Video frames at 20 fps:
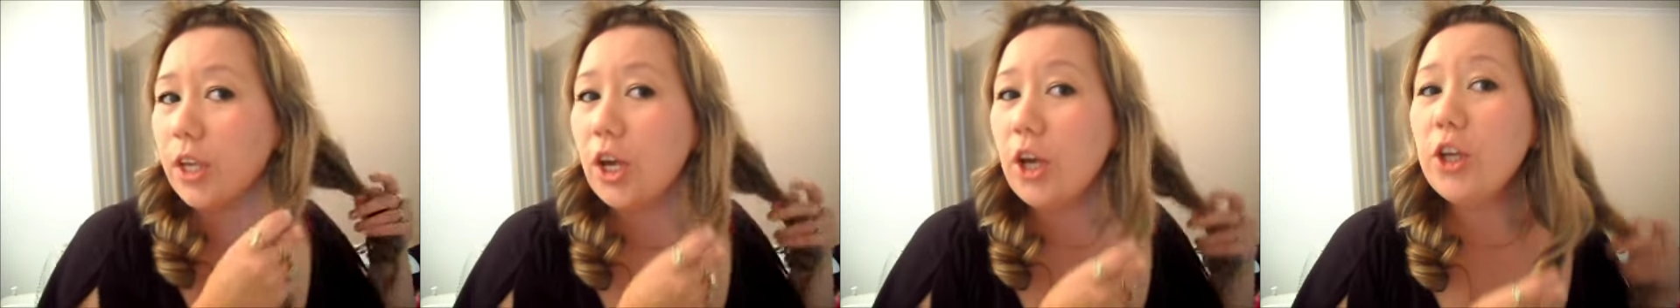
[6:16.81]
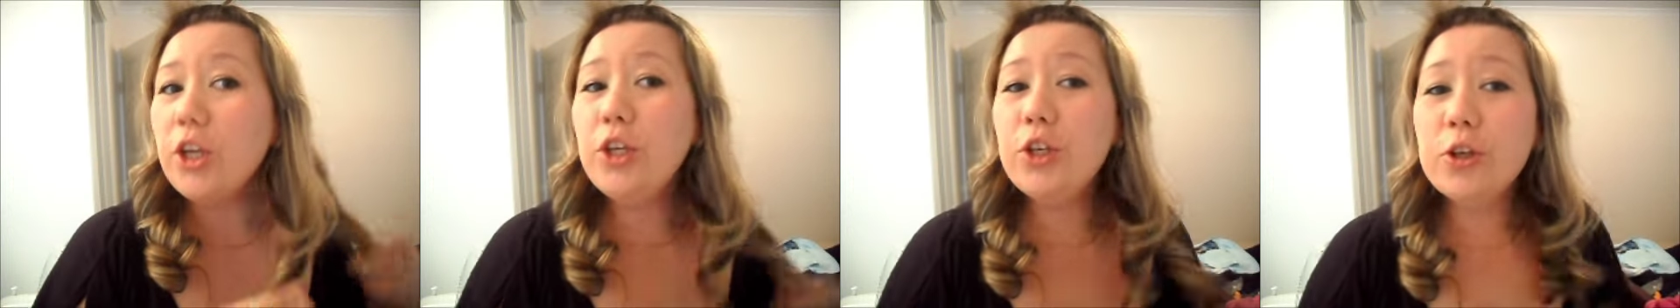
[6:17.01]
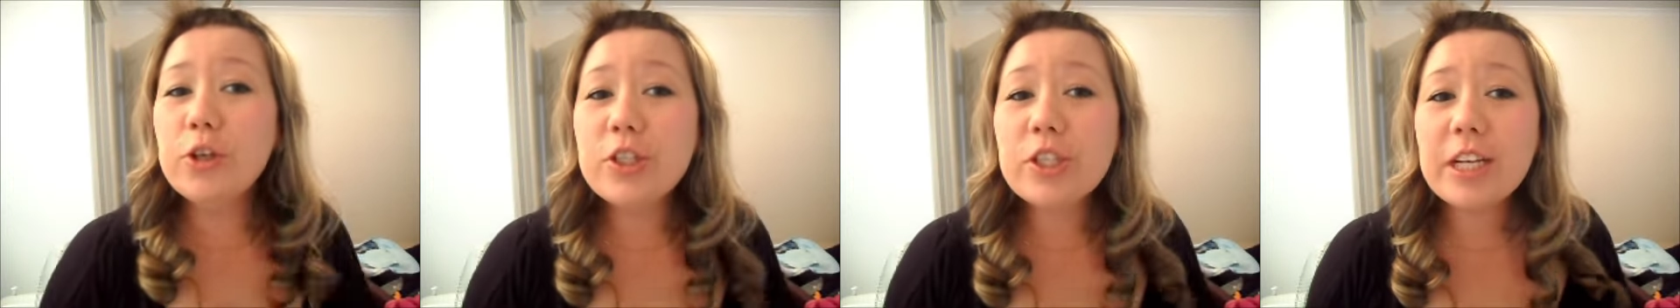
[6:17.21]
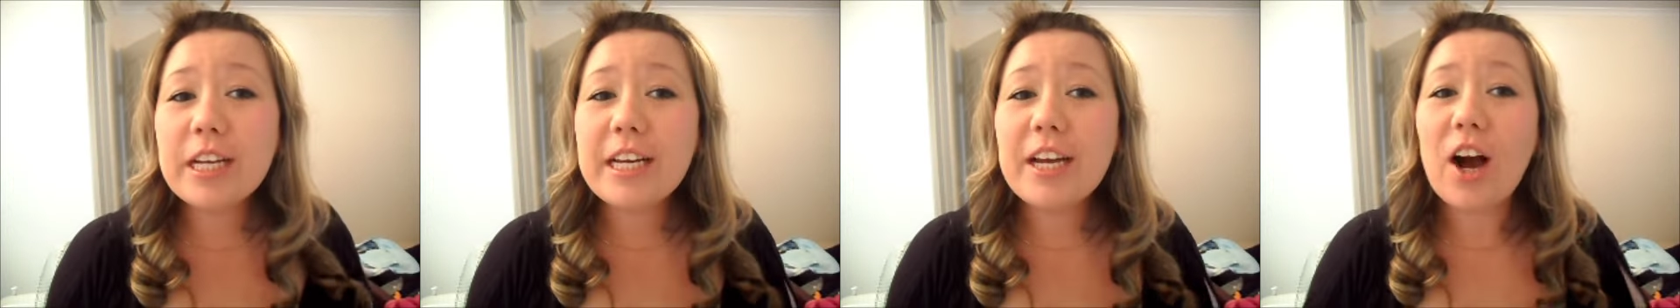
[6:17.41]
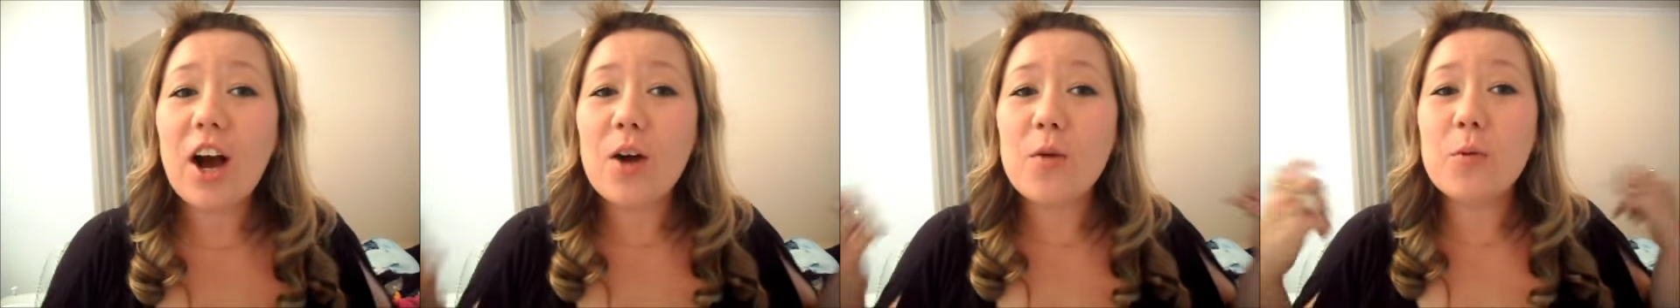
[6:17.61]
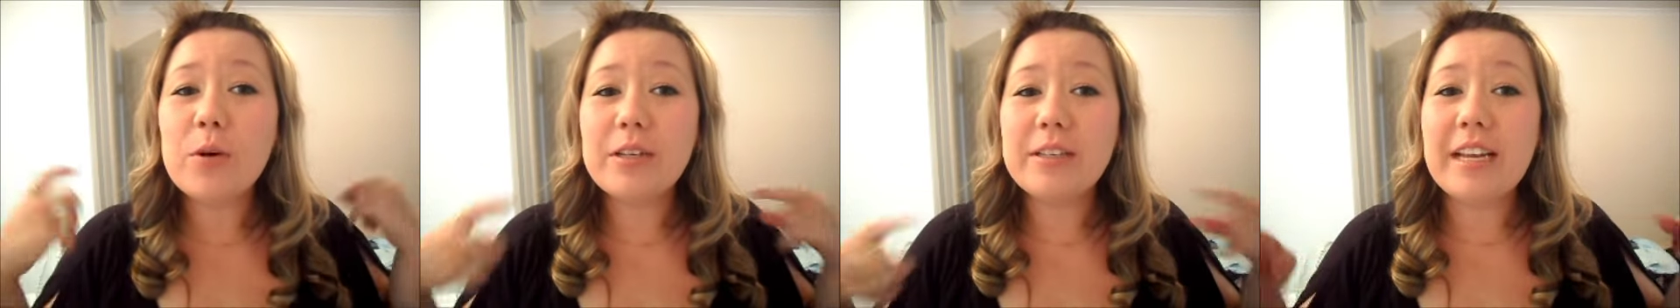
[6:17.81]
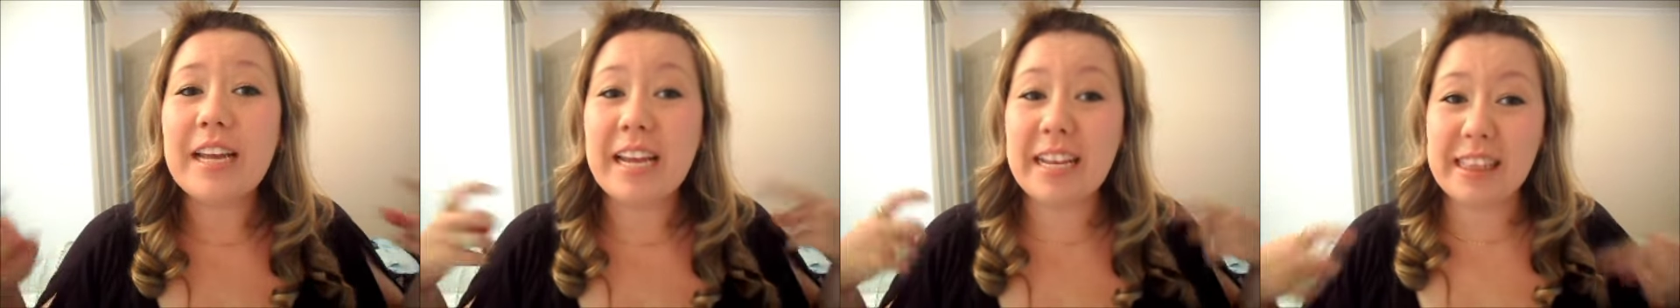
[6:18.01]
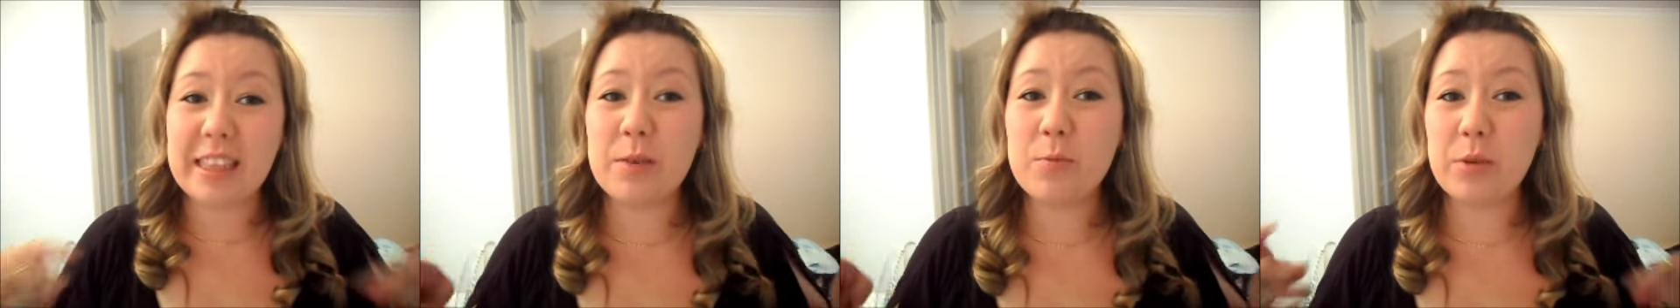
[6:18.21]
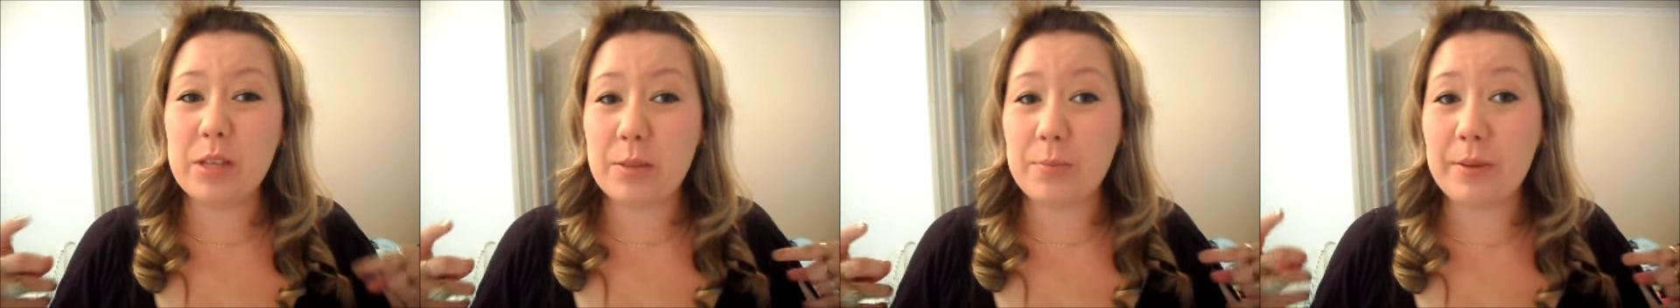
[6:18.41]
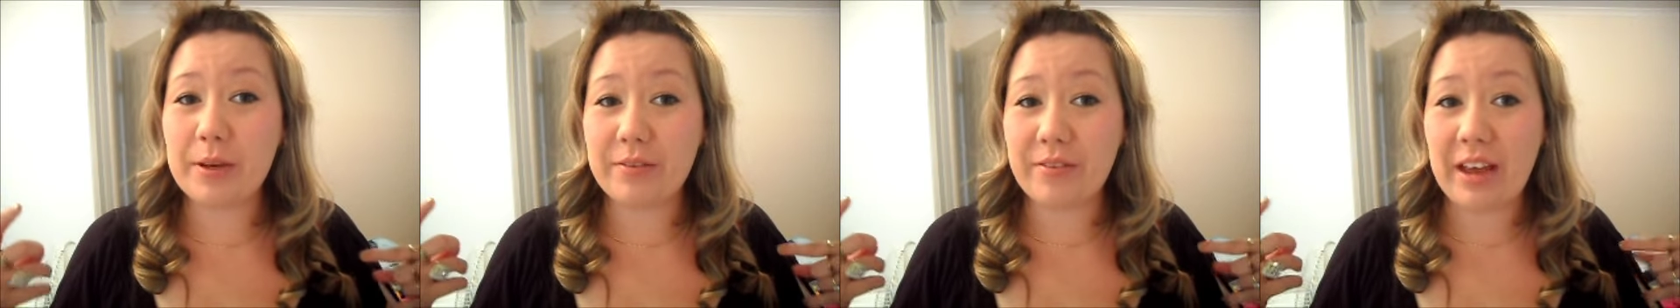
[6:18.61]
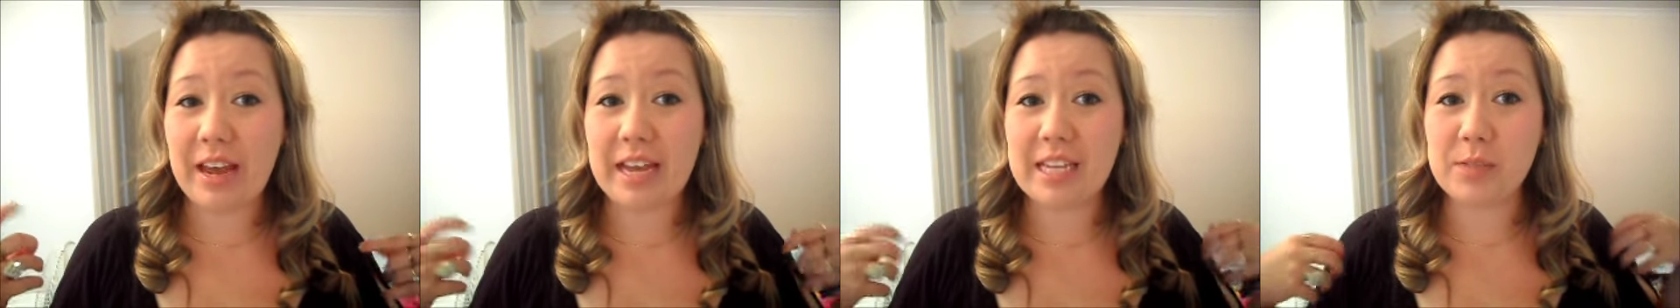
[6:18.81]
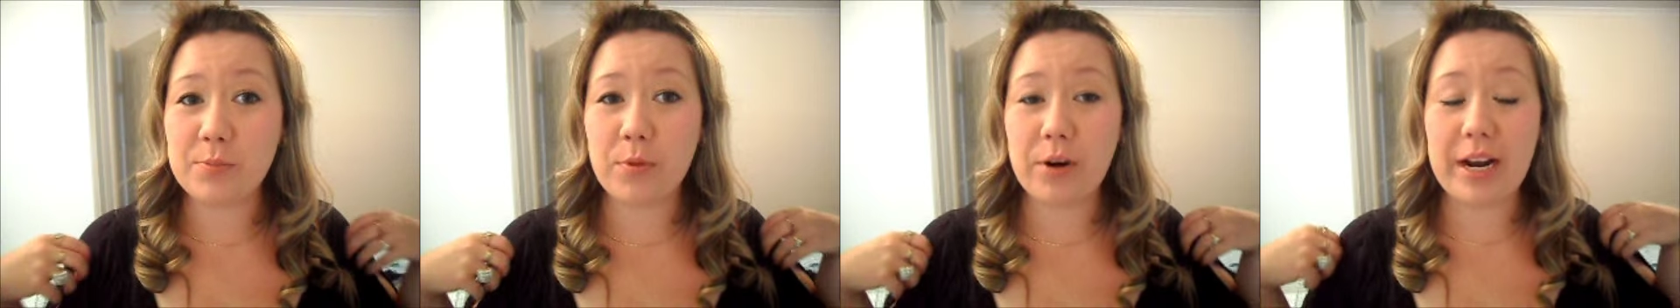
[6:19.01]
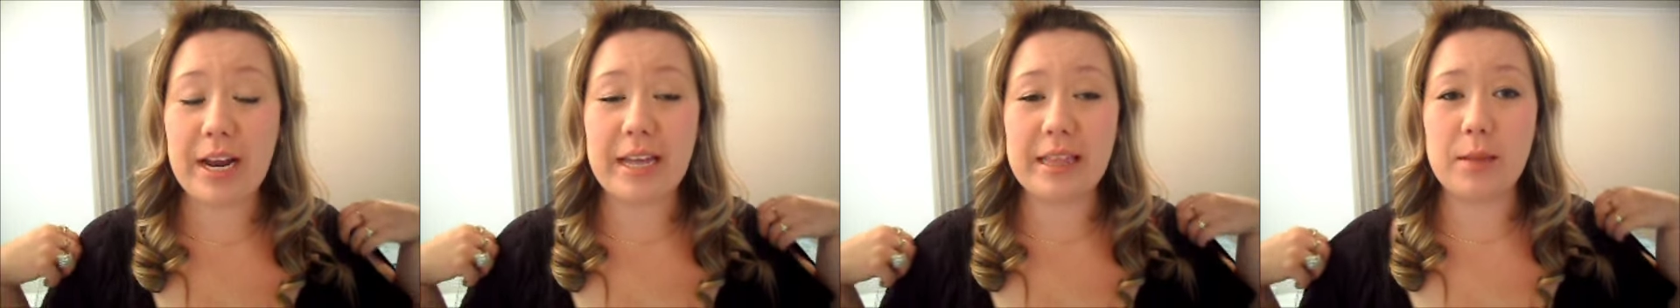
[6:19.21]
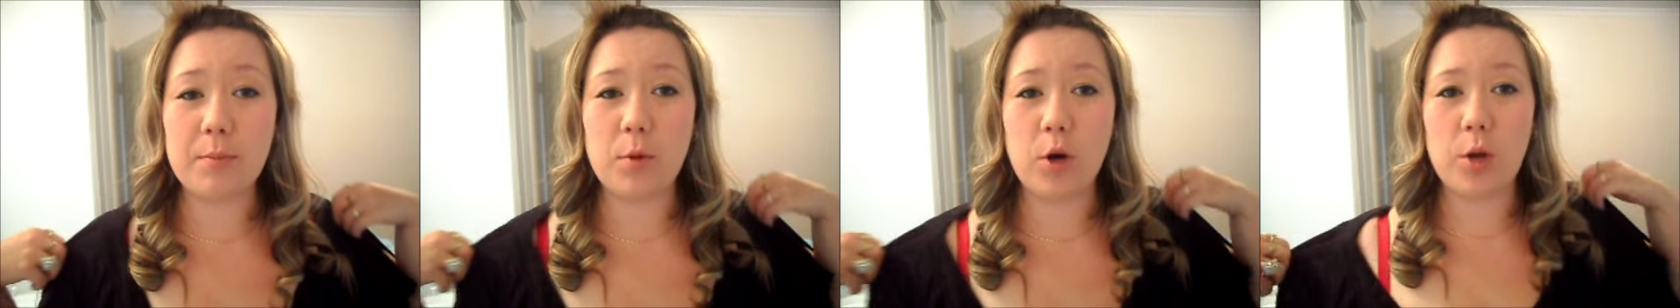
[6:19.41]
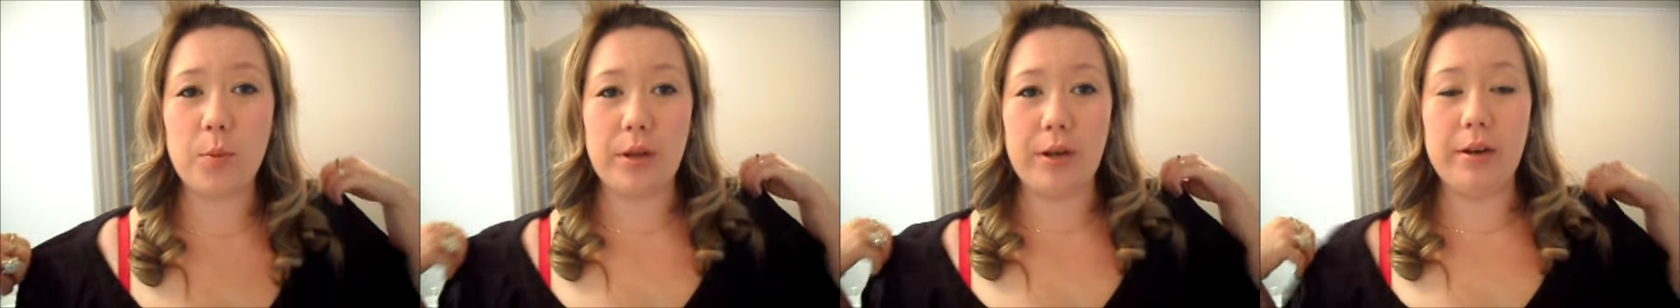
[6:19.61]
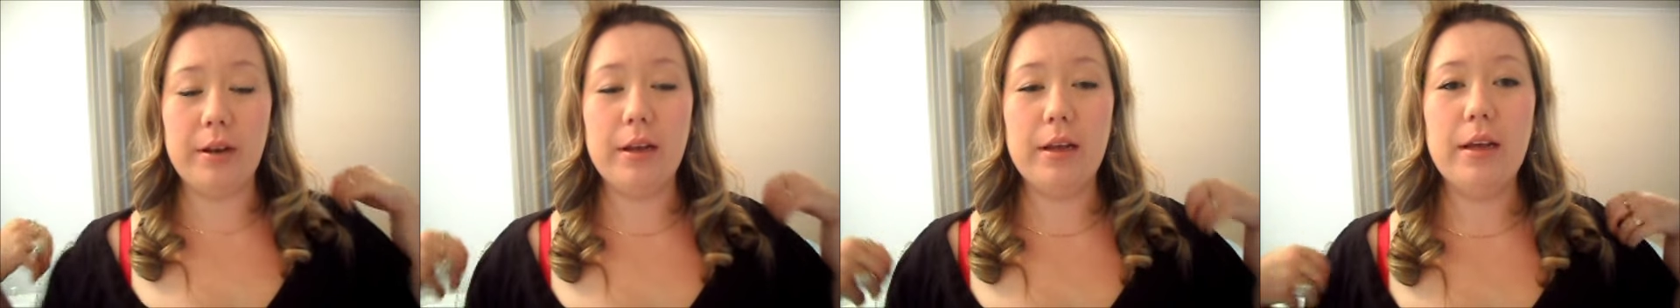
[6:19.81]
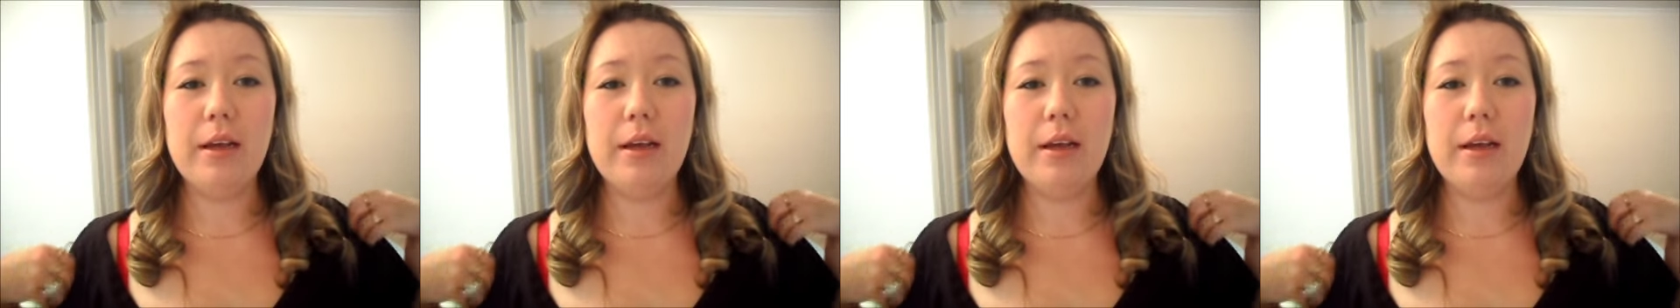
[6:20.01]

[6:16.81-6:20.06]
usually I would hit them with a bit of hairspray at the moment.